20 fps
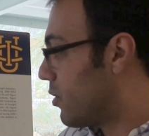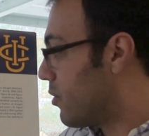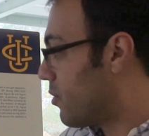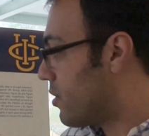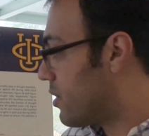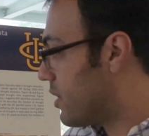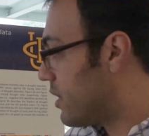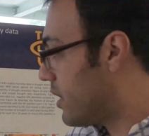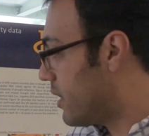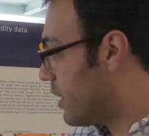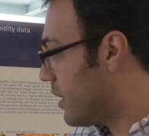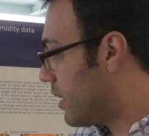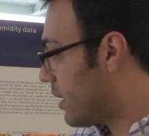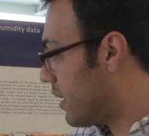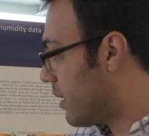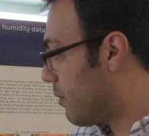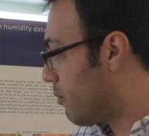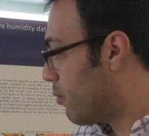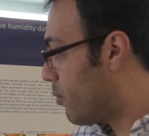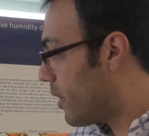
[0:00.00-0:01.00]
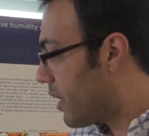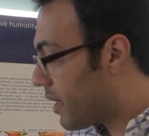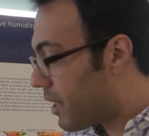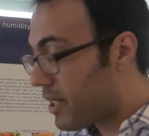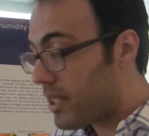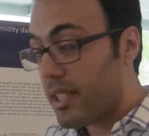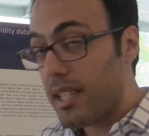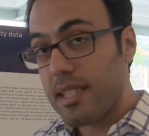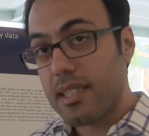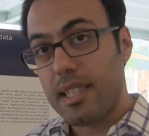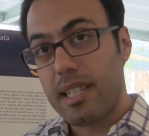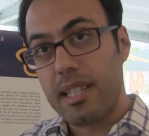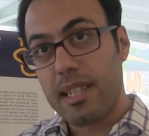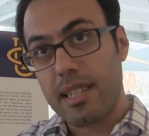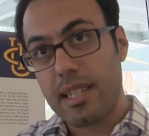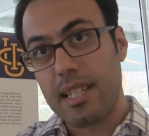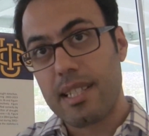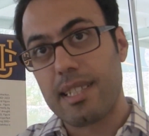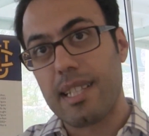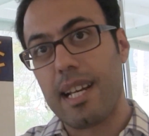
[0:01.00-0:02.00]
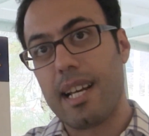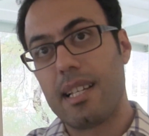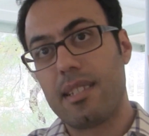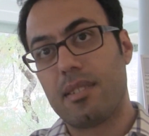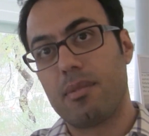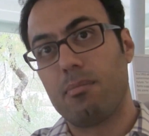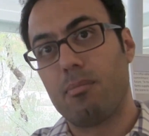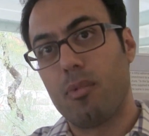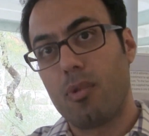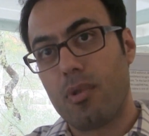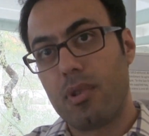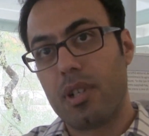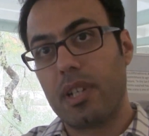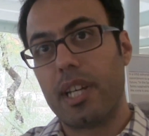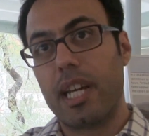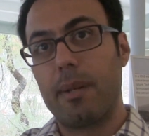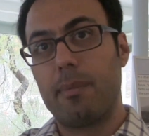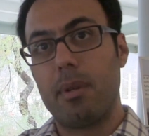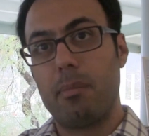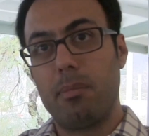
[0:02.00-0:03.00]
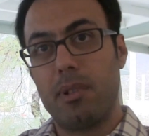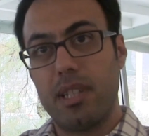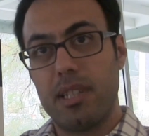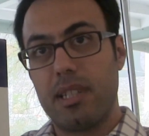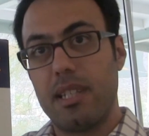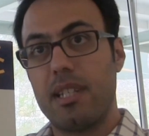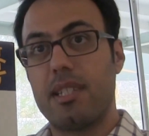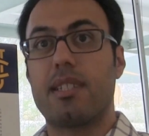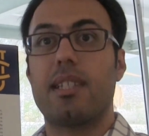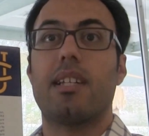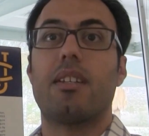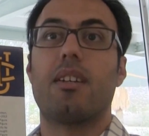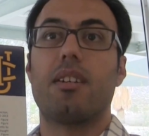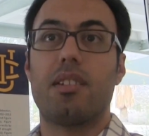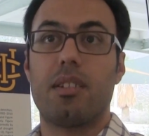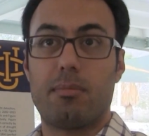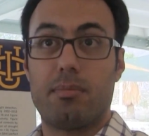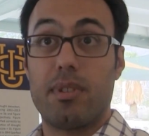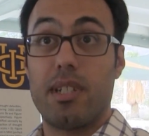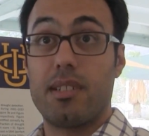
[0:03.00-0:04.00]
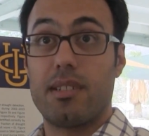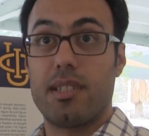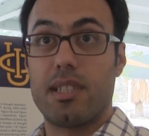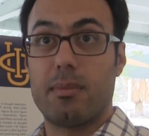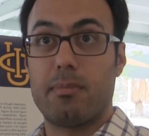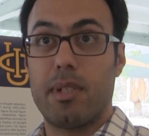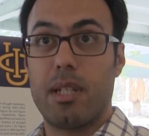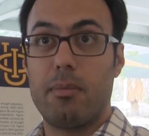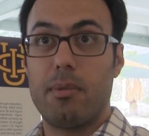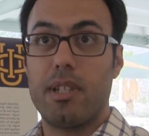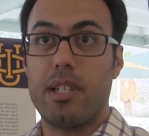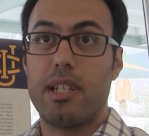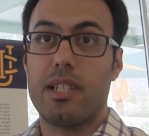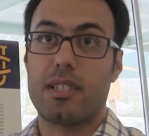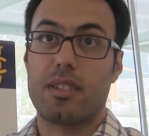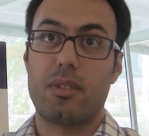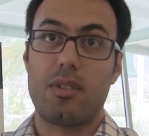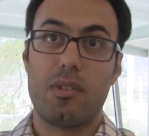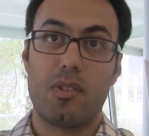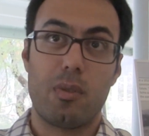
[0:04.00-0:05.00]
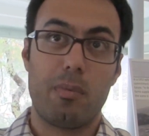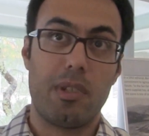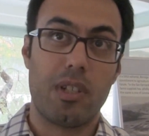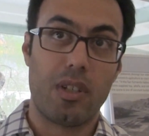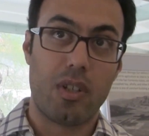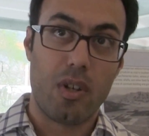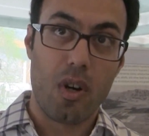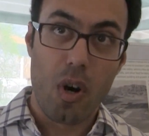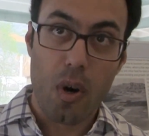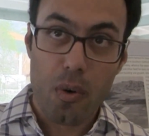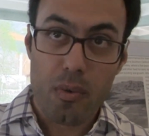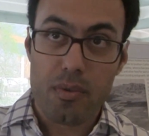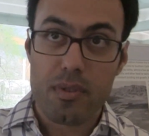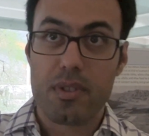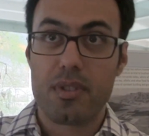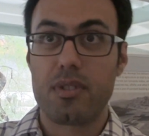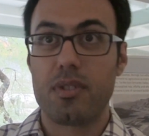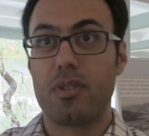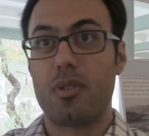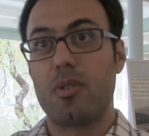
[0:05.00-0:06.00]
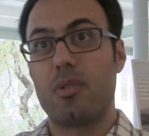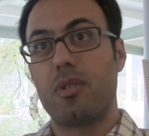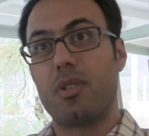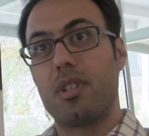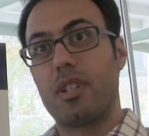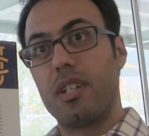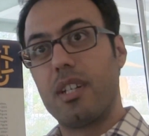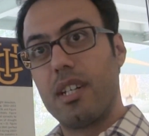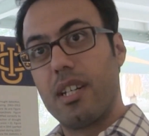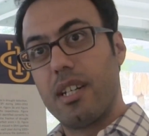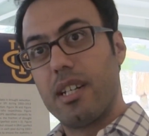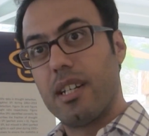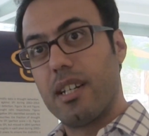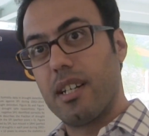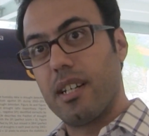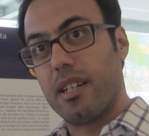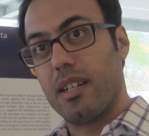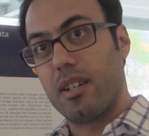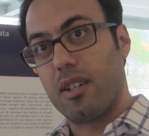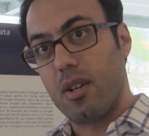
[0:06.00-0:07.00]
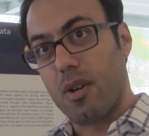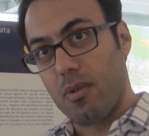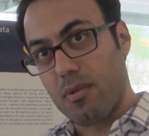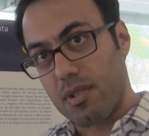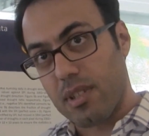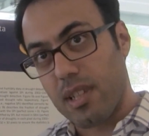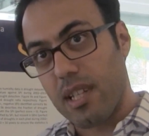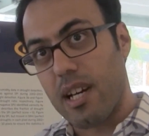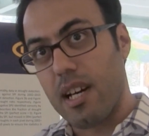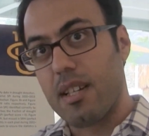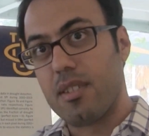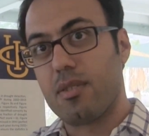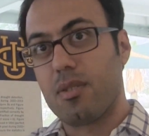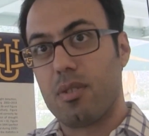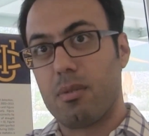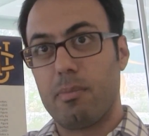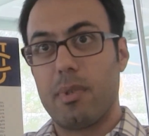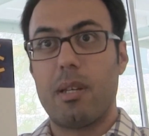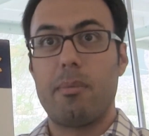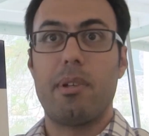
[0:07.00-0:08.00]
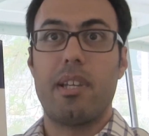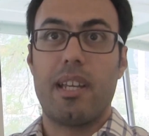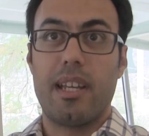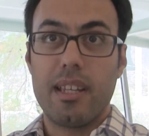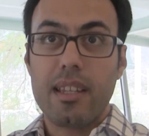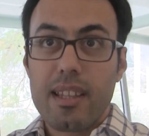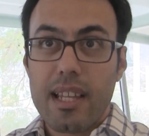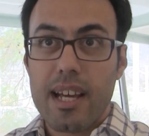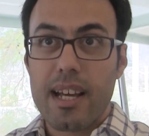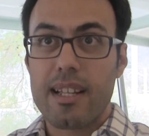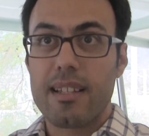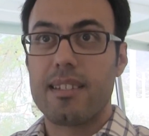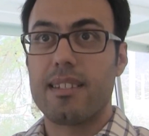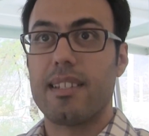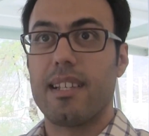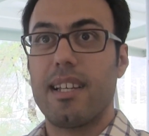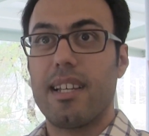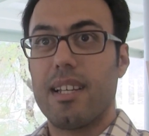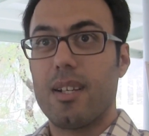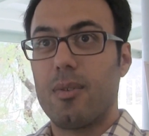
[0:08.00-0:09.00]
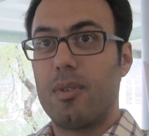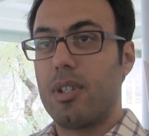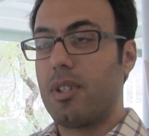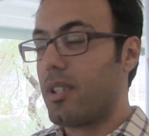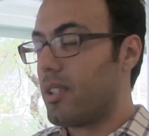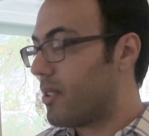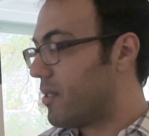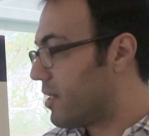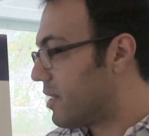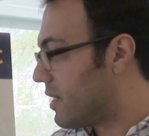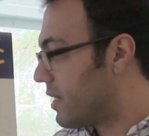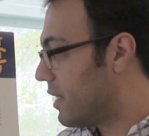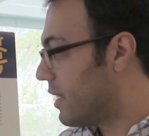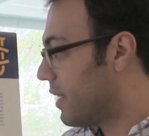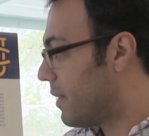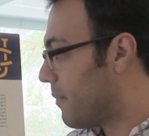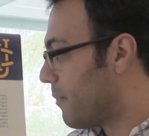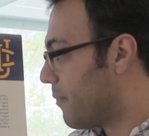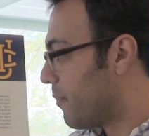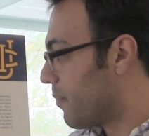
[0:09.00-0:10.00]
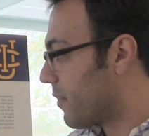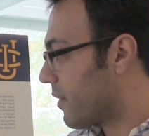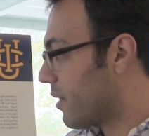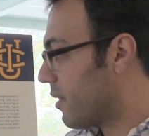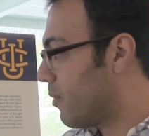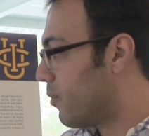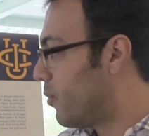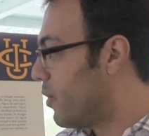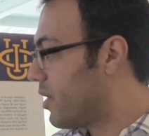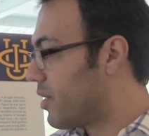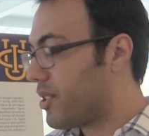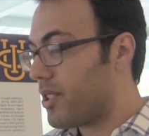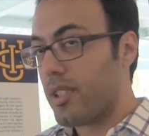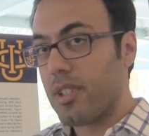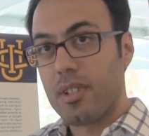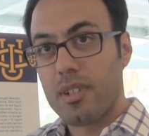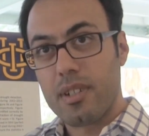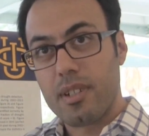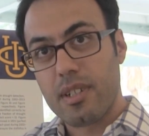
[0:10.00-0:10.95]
to see where this index has more capabilities than other places. Maybe it's going to be on coasts or coastlines, or maybe inland. We're going to see which